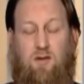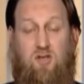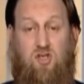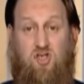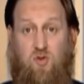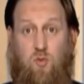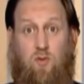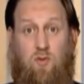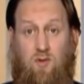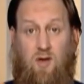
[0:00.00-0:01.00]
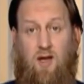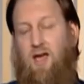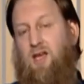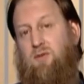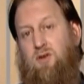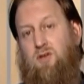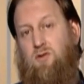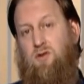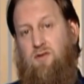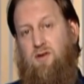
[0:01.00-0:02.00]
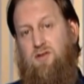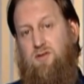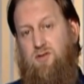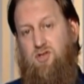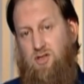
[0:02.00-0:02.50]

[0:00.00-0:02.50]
the sworn enemy to all of us,